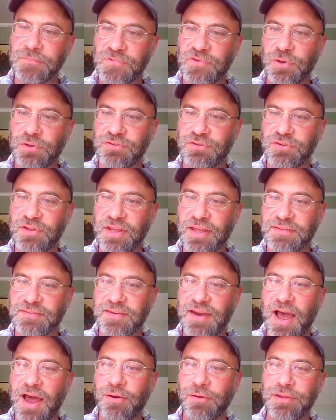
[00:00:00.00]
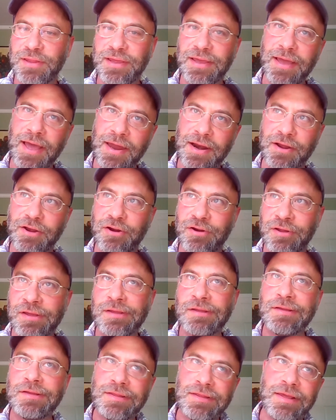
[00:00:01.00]
Yeah. So it's not only kind of,
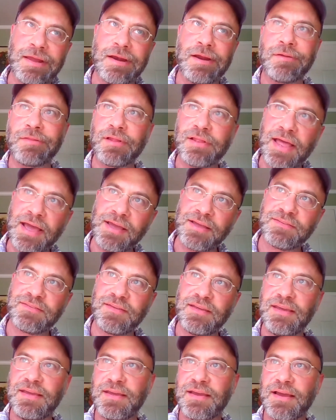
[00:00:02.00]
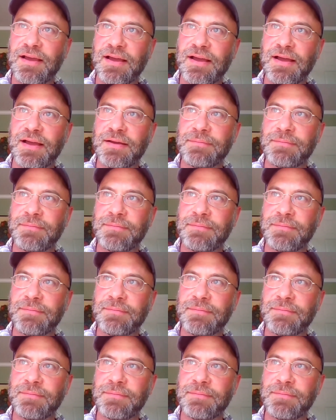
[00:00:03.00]
the legacy